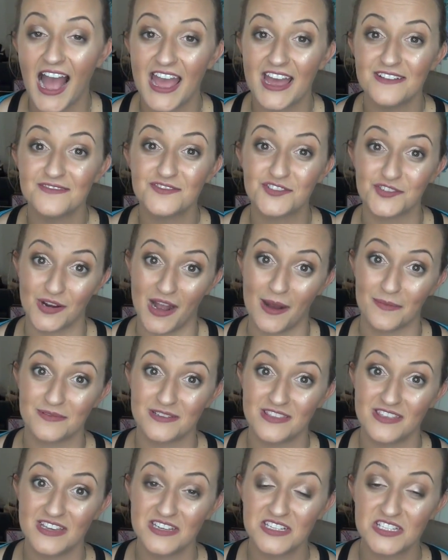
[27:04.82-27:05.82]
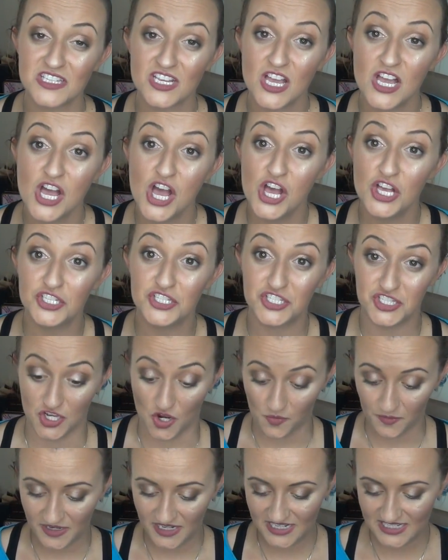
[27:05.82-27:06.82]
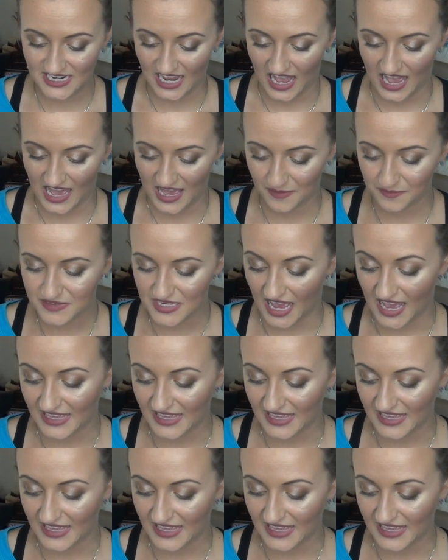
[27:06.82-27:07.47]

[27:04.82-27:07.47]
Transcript: I have dropped this so many times.